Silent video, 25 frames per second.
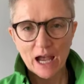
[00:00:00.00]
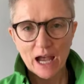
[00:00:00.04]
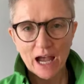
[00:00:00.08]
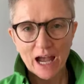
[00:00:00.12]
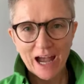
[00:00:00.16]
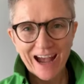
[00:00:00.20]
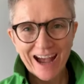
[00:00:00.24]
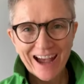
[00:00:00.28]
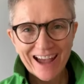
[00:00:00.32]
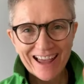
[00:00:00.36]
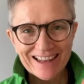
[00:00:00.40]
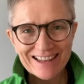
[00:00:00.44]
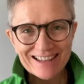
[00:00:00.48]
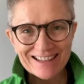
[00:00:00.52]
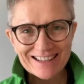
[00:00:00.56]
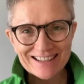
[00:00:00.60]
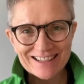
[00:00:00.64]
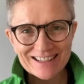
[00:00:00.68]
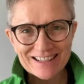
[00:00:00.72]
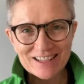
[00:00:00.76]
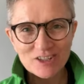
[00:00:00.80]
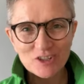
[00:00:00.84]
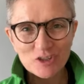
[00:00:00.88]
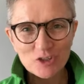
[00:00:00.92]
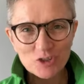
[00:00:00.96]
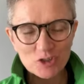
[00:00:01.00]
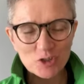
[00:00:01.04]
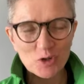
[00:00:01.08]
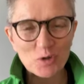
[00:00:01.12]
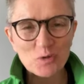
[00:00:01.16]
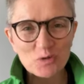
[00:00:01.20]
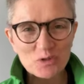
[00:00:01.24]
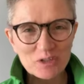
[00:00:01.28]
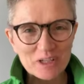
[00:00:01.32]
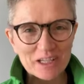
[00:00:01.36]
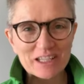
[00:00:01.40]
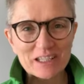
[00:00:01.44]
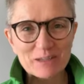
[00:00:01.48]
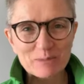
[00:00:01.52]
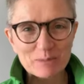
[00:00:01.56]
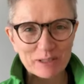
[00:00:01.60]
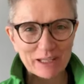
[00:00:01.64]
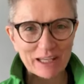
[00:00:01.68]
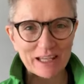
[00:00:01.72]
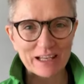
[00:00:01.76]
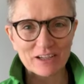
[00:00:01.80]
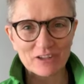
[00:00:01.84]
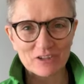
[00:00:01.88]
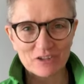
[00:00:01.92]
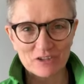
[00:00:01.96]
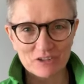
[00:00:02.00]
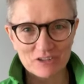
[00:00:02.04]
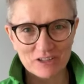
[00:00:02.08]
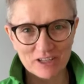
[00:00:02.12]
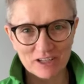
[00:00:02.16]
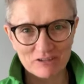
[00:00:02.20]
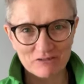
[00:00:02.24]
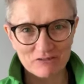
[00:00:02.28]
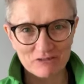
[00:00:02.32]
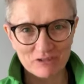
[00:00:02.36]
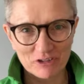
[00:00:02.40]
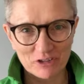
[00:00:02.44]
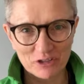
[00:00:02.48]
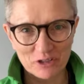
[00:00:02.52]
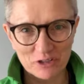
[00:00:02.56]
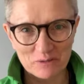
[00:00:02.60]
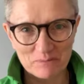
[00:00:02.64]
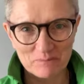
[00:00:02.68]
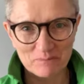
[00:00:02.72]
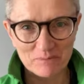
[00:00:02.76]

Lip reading: and you don't need to be killing yourself for it.